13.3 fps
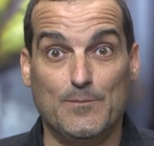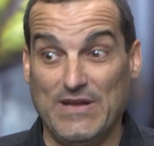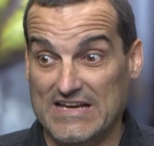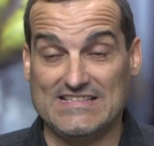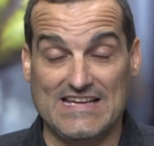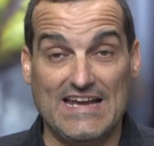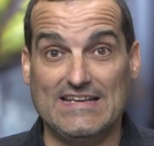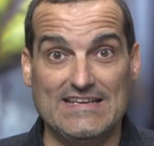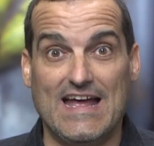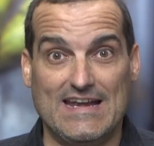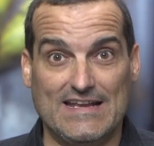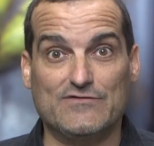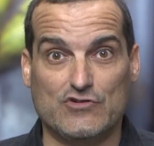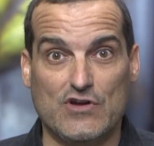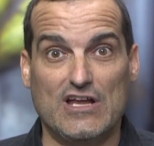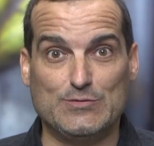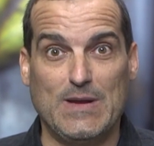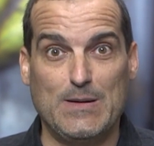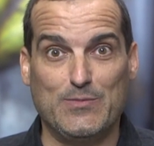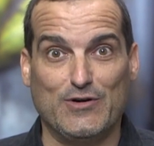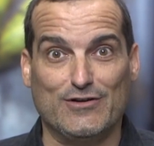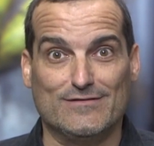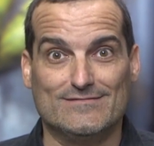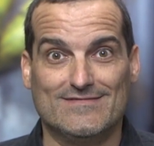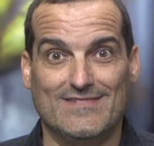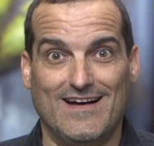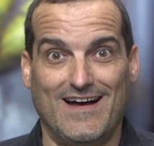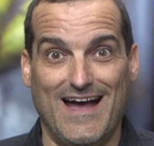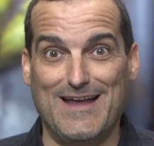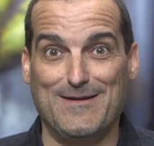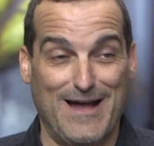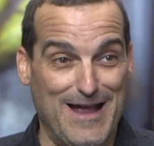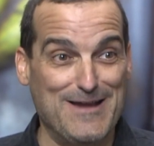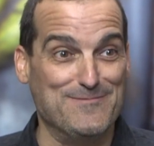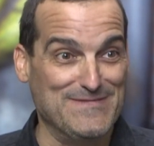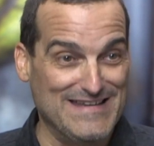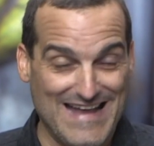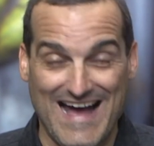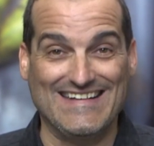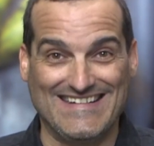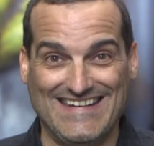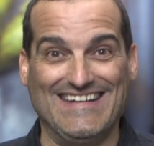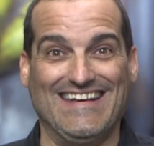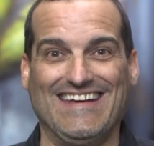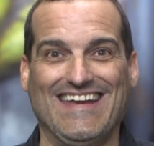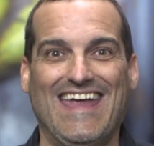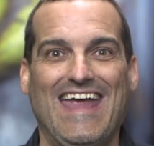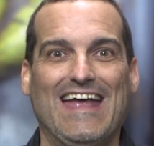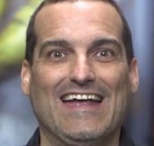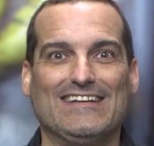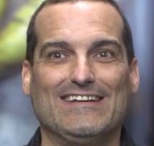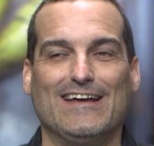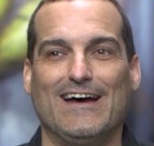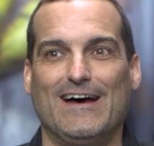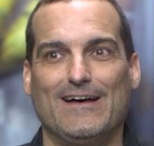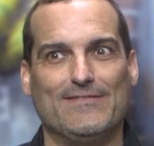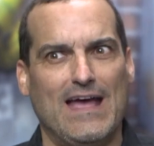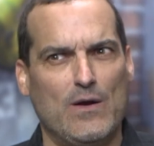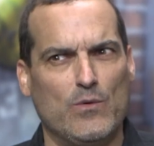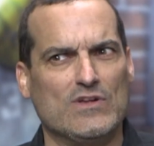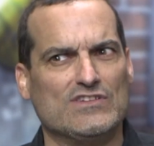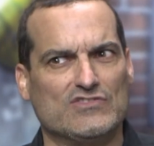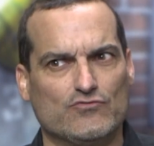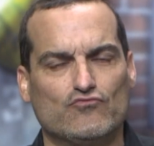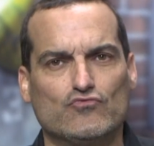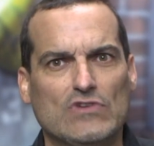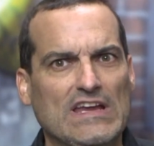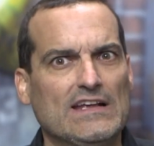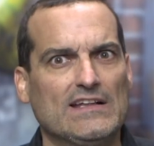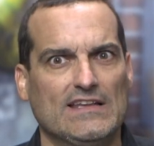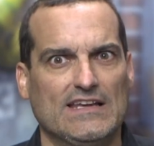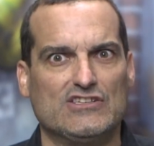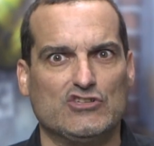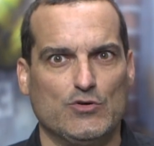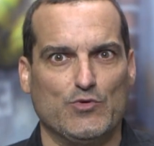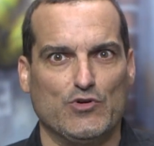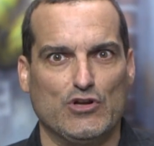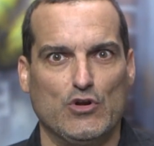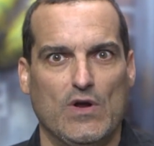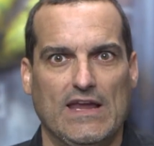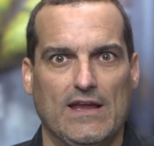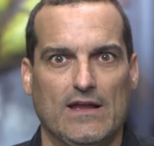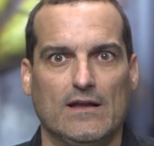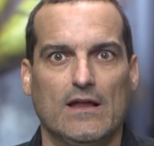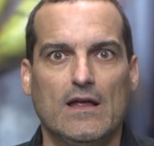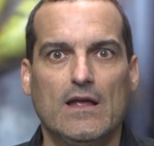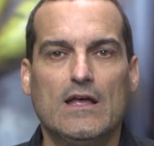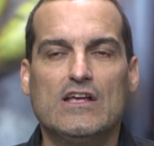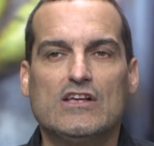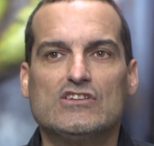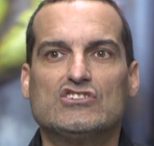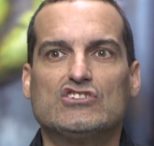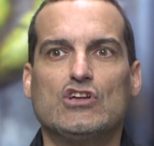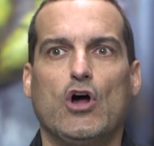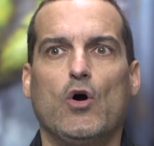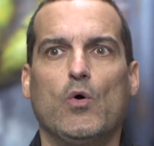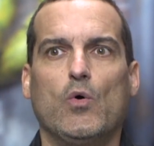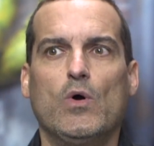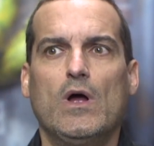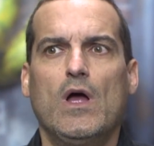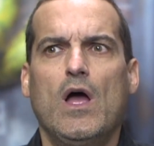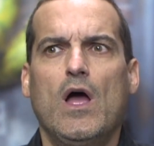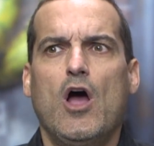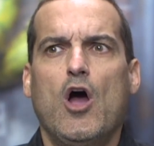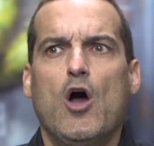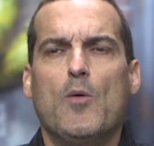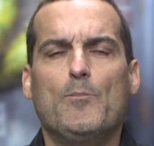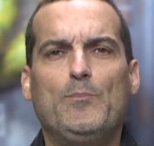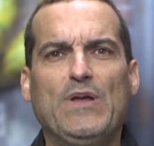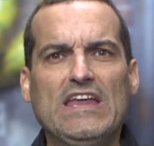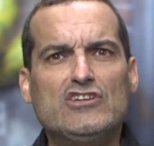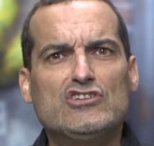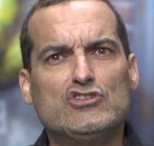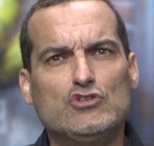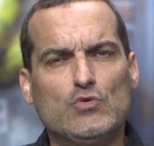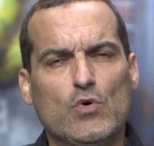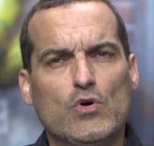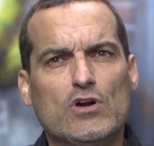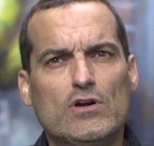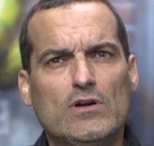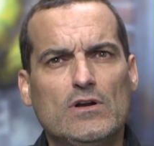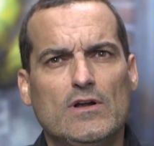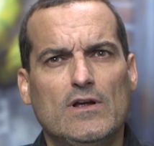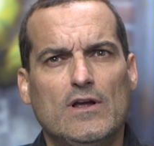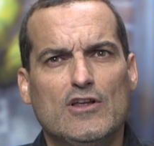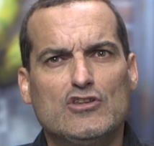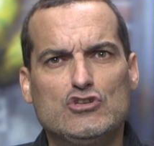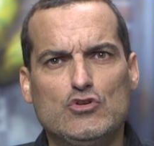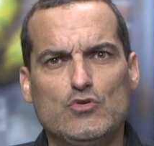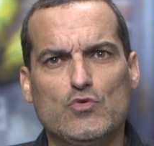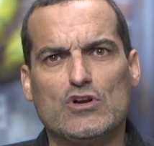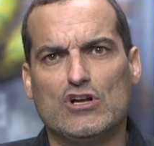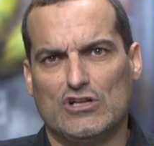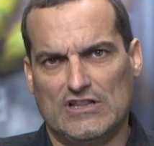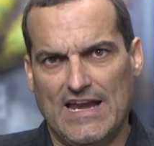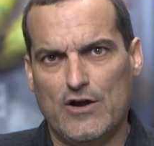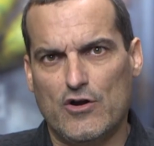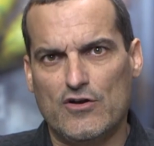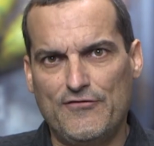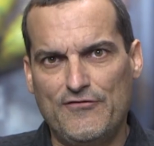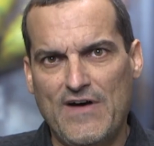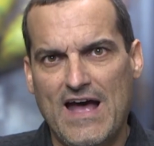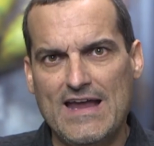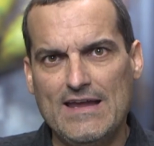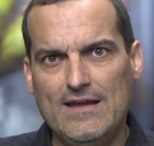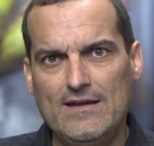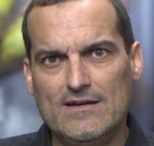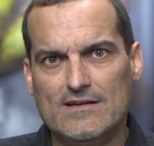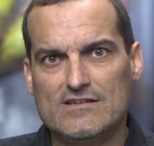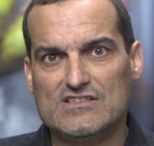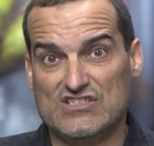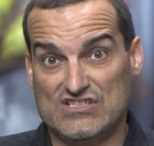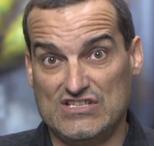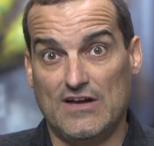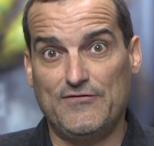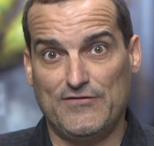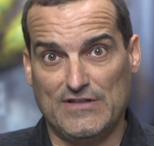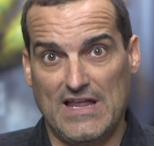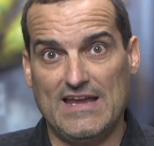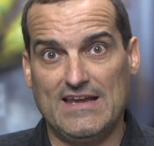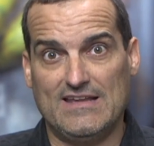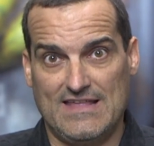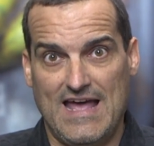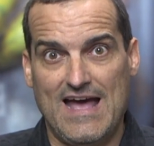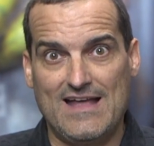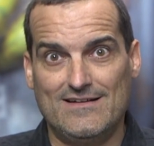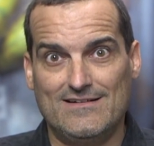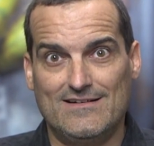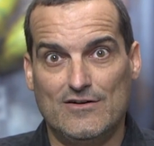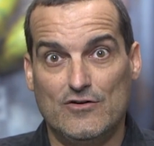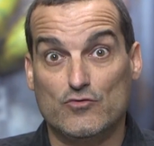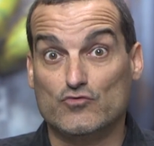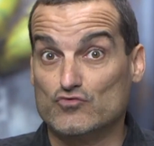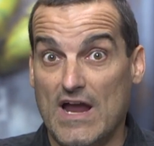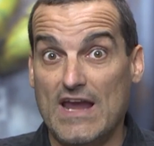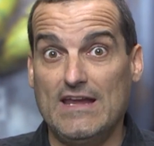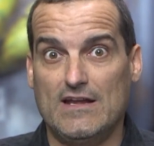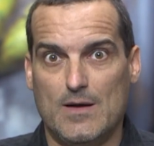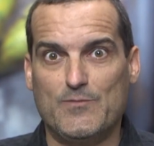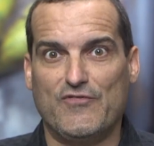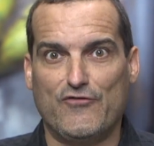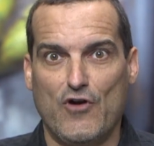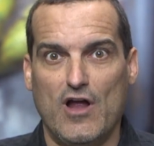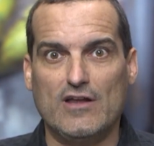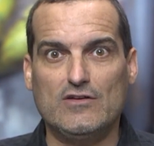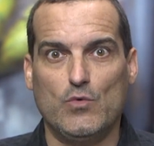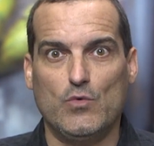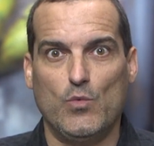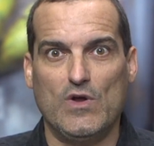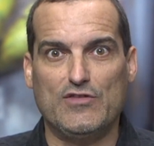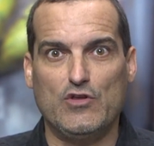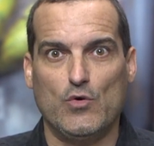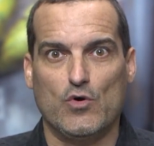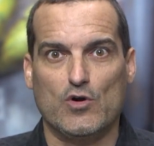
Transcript: because I did not have scratch paper. I, I am not kidding. And uh, that was really super annoying. So be sure to clarify stuff like that right up front with